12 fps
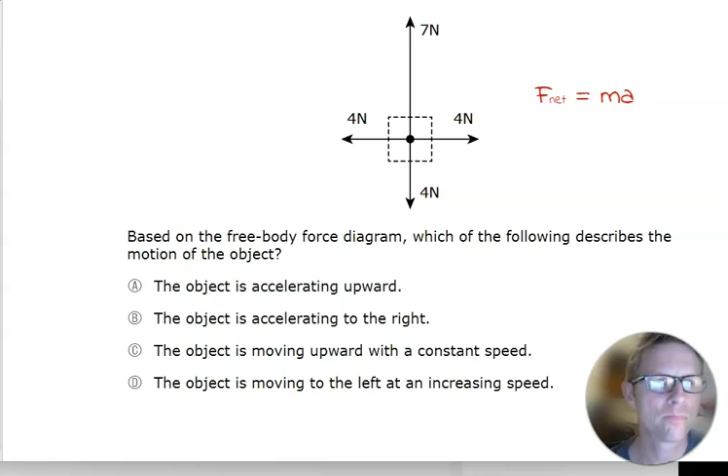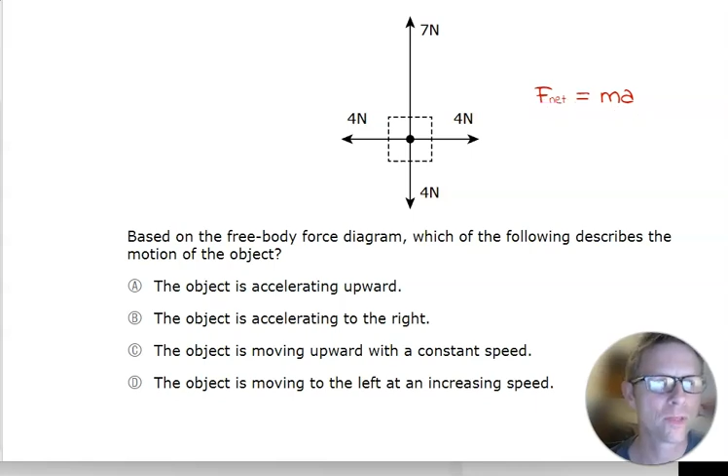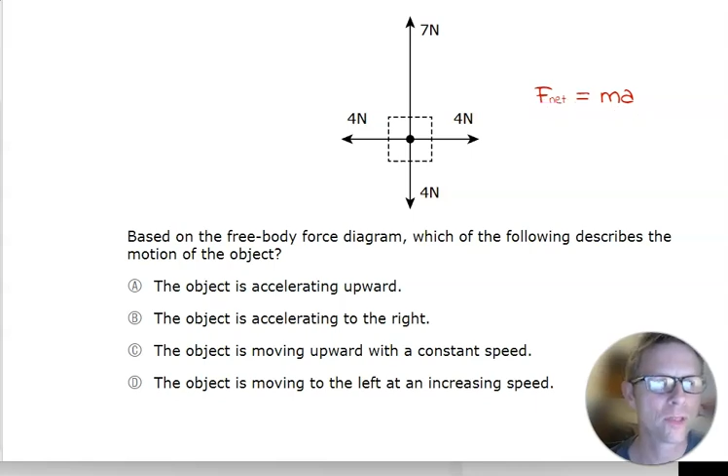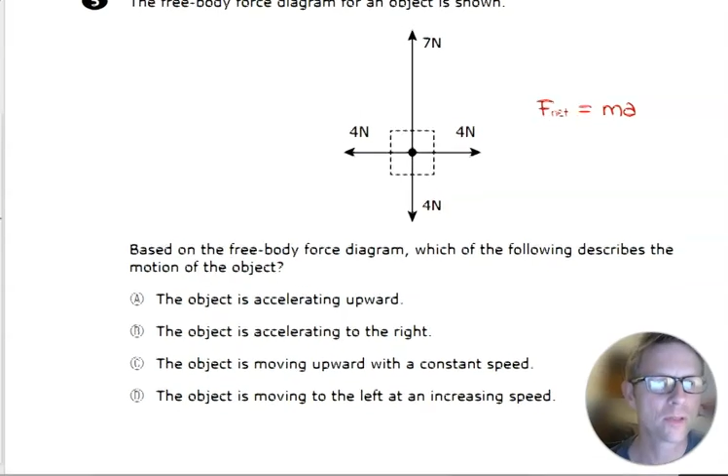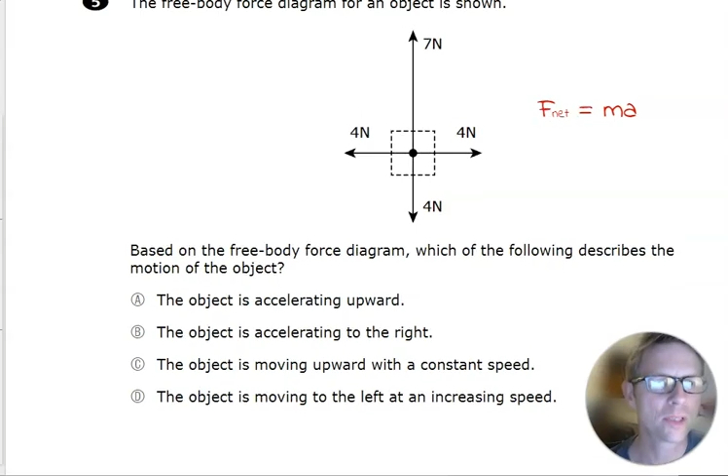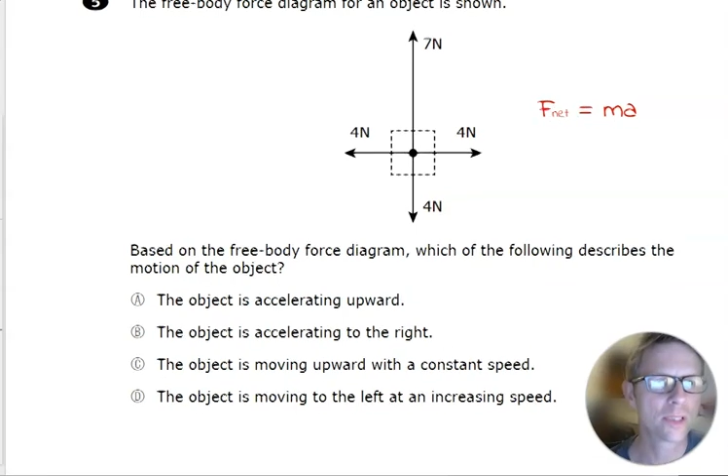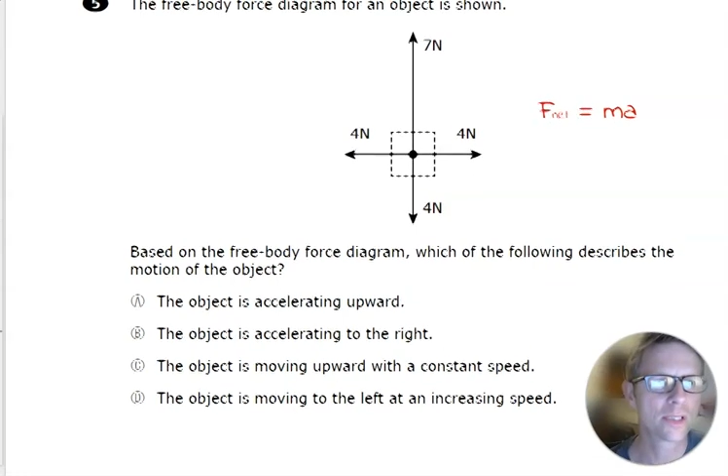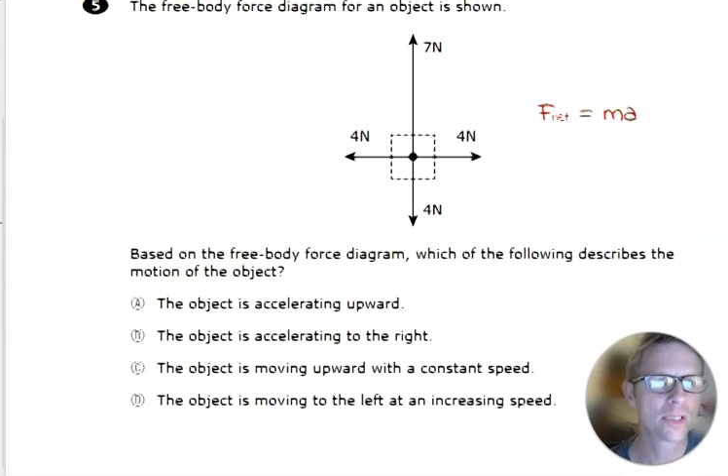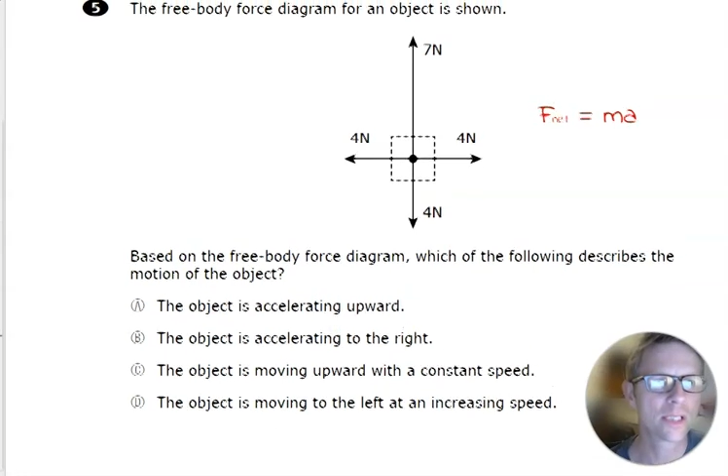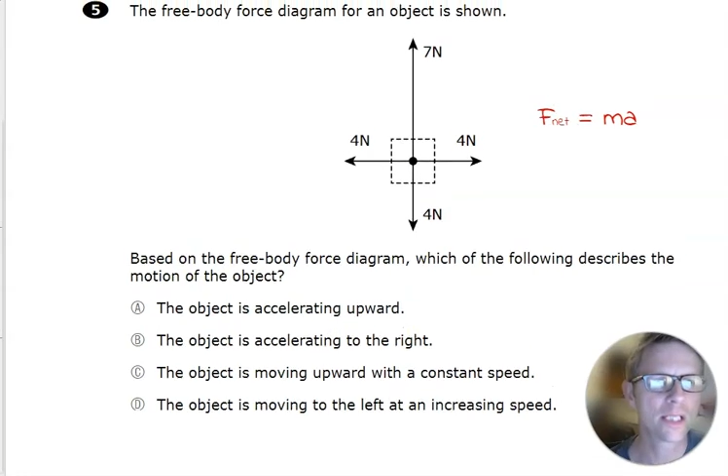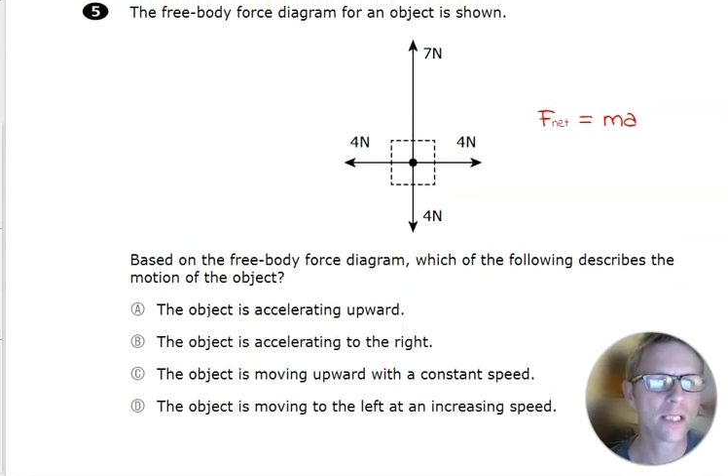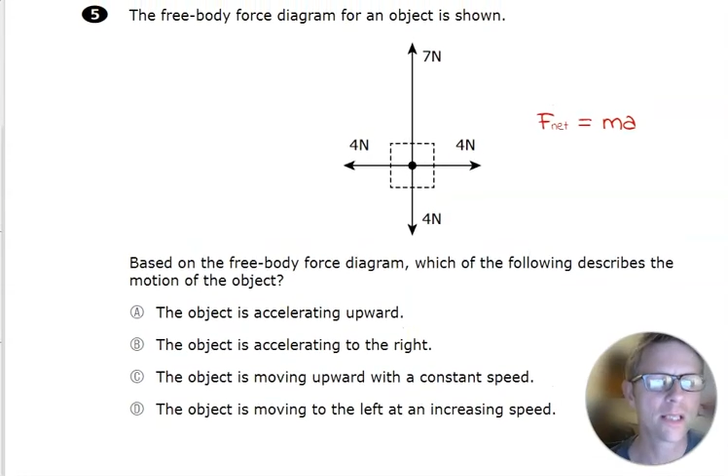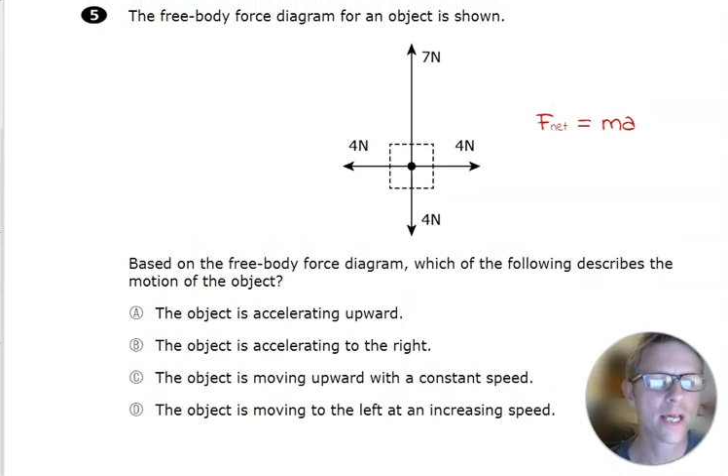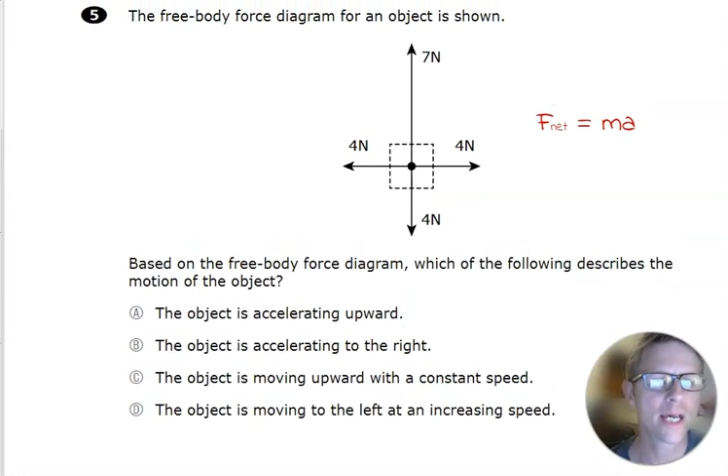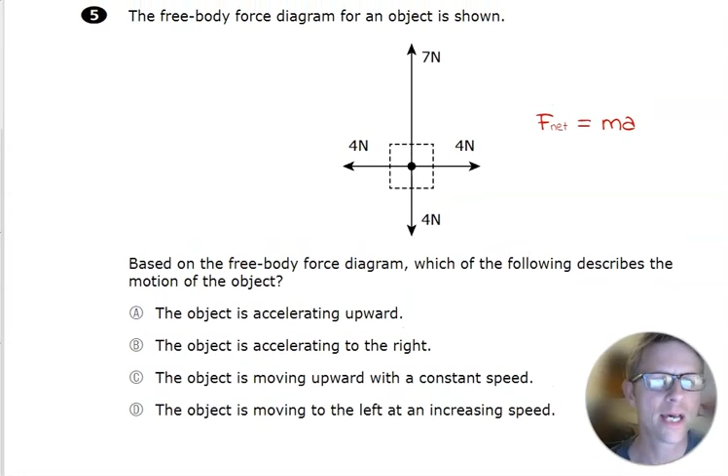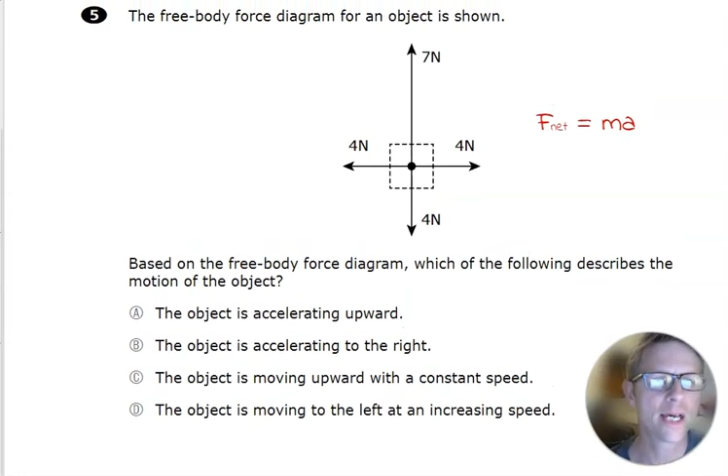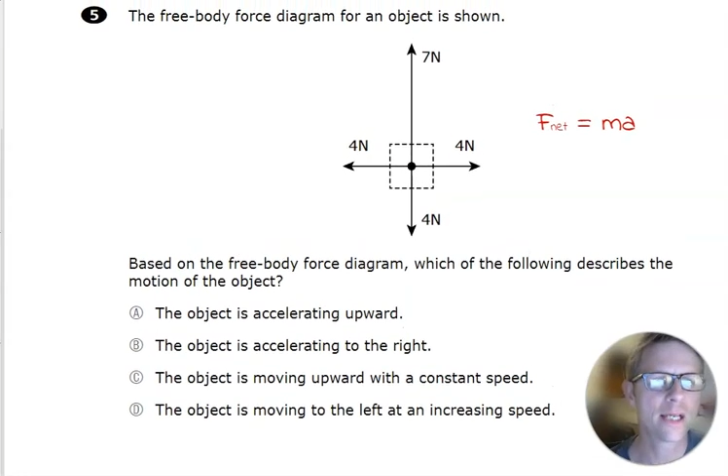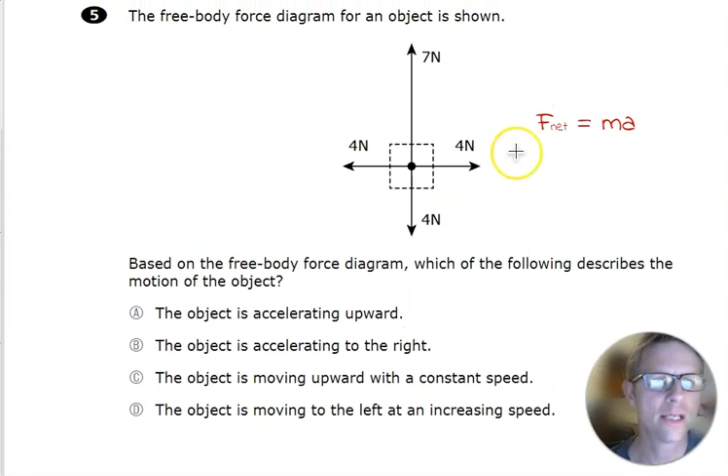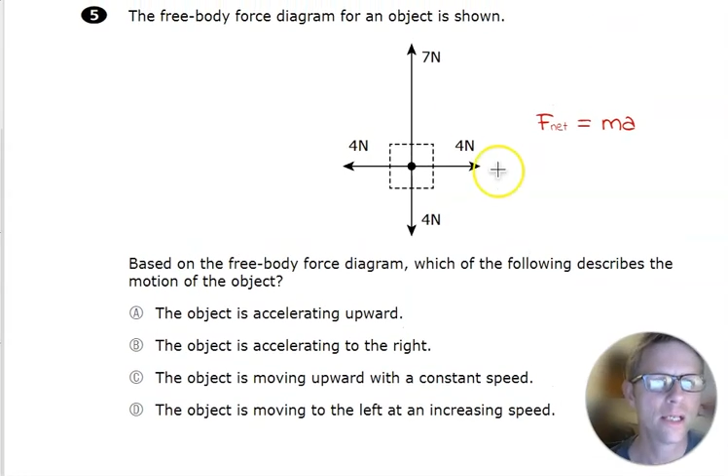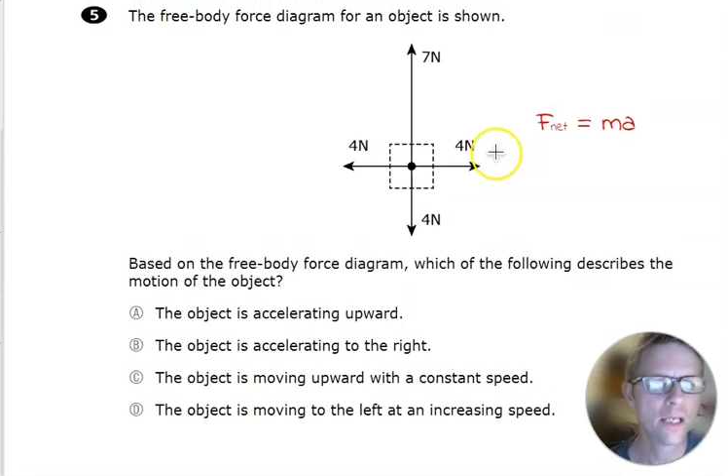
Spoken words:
you can see that